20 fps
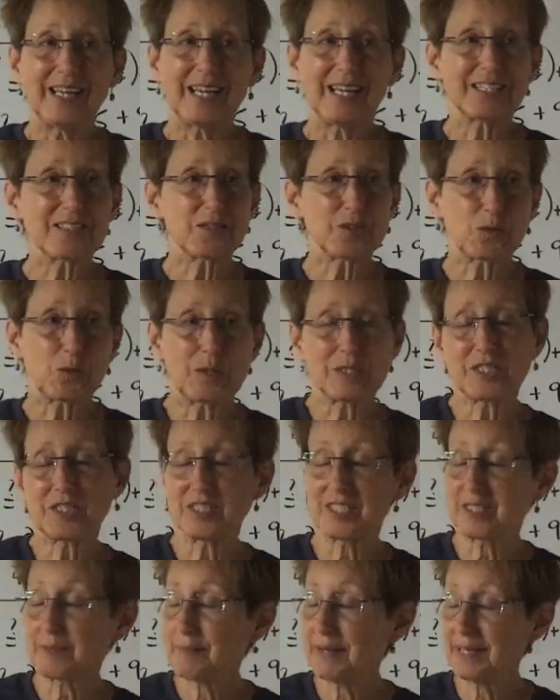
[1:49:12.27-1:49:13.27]
answer
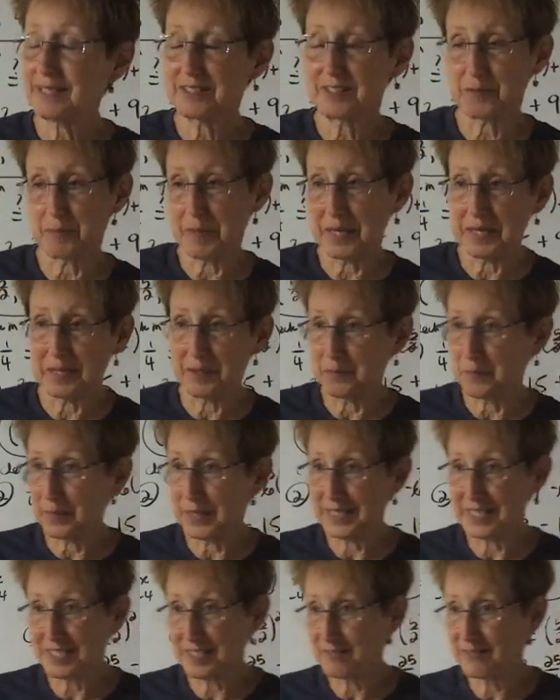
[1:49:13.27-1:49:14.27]
questions about a domain and
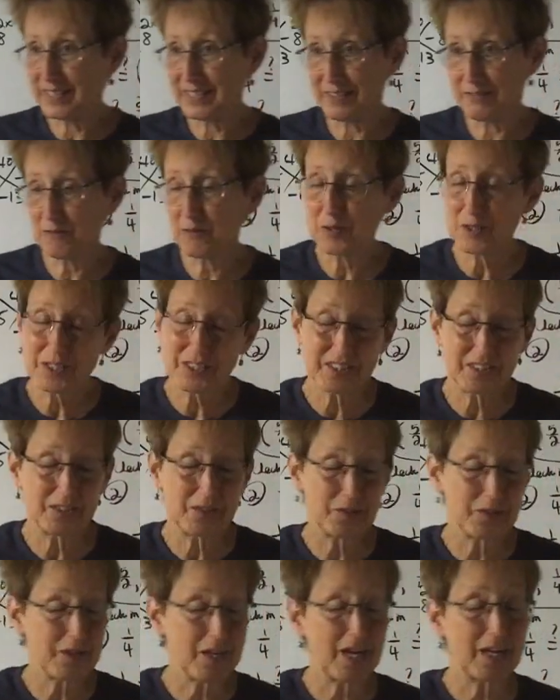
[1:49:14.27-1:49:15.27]
range of an inverse, and
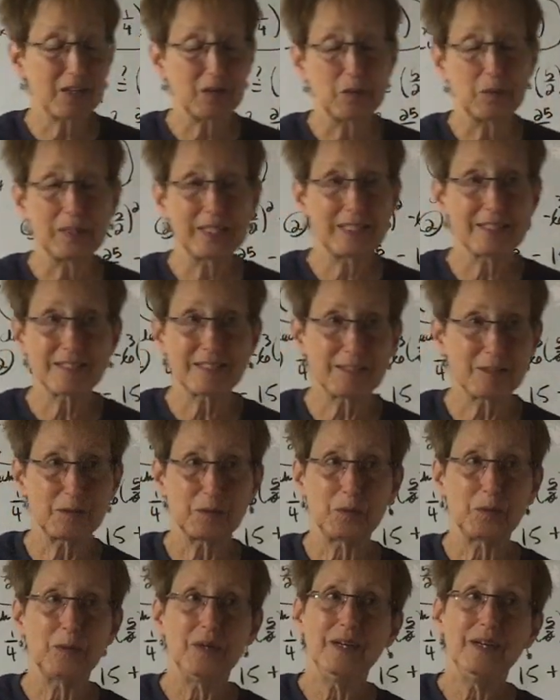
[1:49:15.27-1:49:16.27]
you're not going
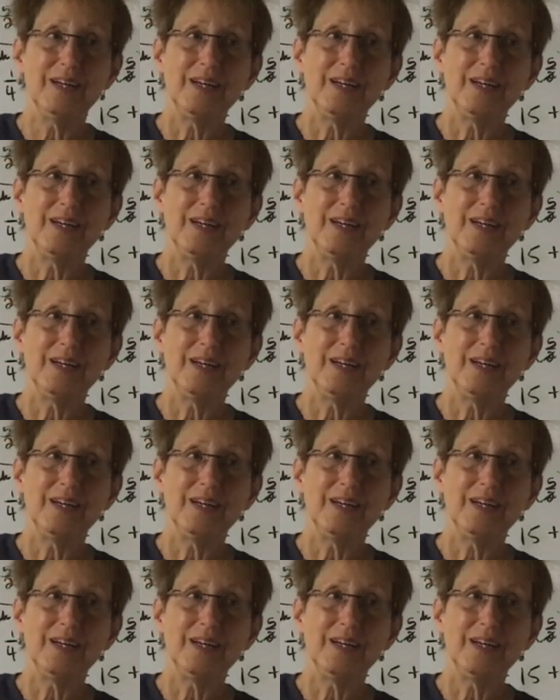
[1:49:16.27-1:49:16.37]
to